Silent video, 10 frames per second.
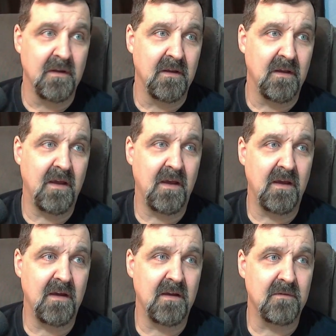
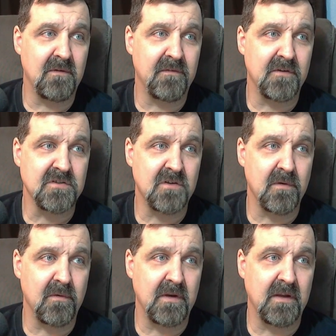Uh, what version are
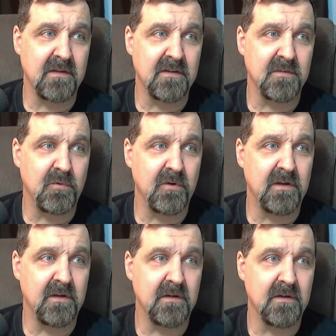we running at this point
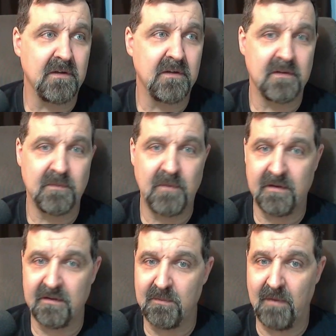here? About
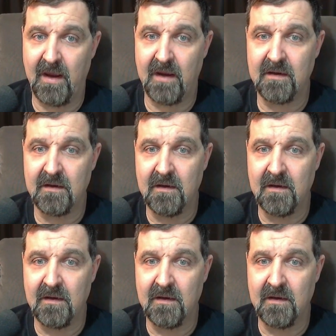this Mac.